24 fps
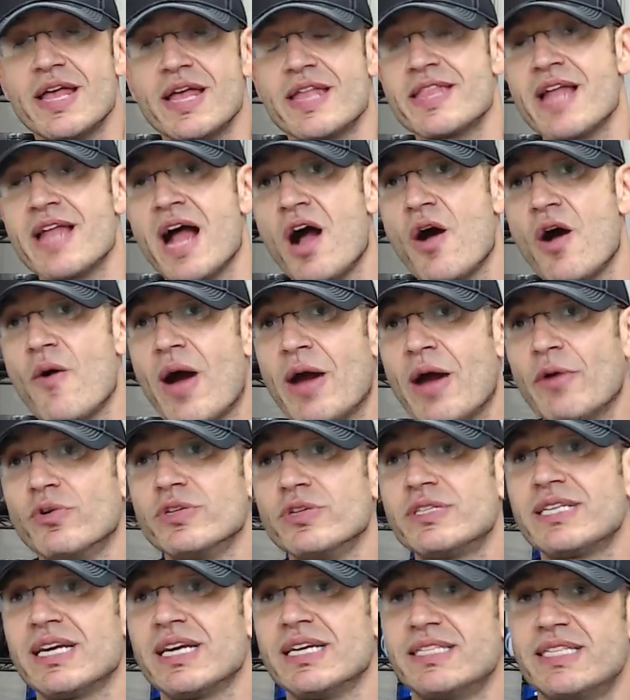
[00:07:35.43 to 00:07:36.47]
Now, I
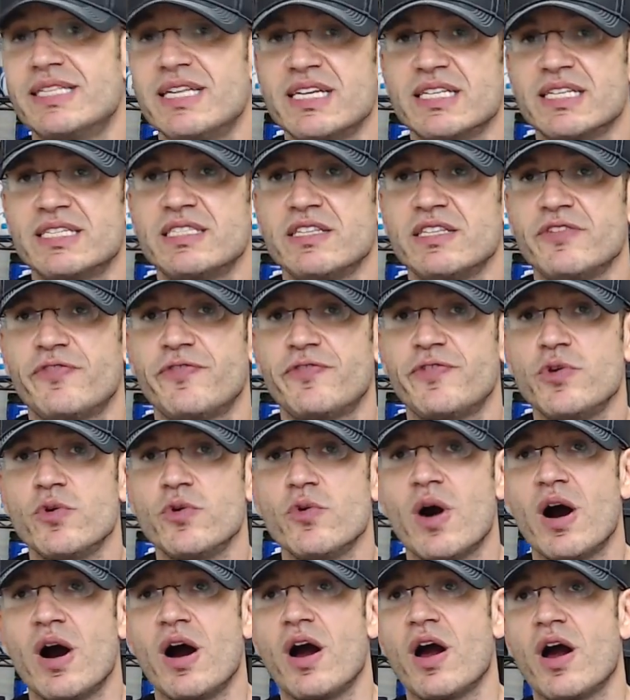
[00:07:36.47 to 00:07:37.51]
would say this, if
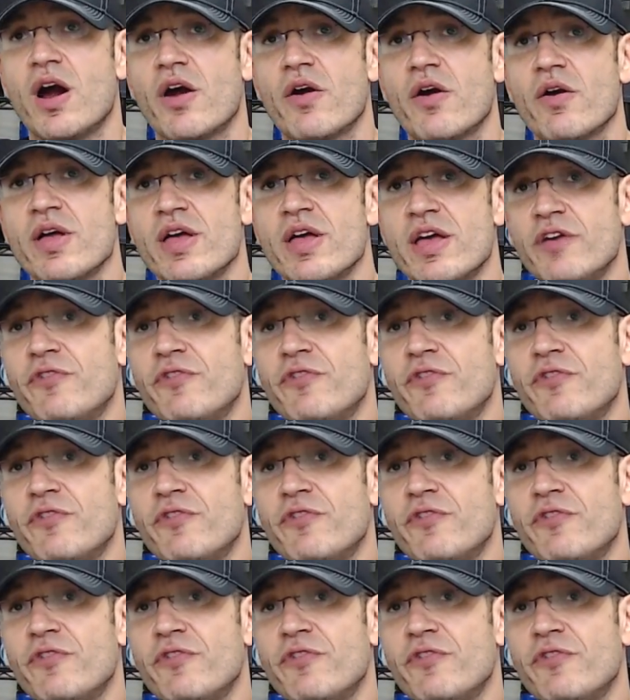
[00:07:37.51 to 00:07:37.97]
you're